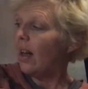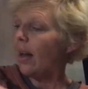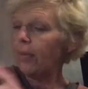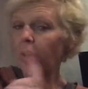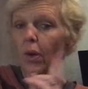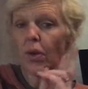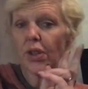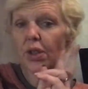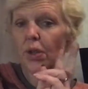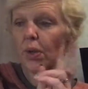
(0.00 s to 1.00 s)
I
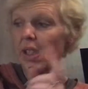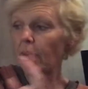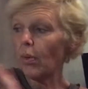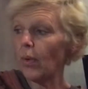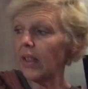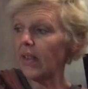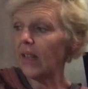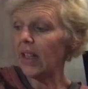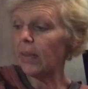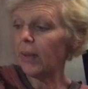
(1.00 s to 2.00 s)
ordered two separate ones of
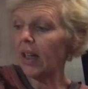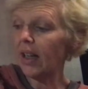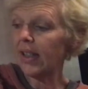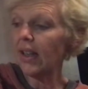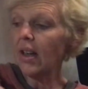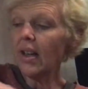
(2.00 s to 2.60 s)
these because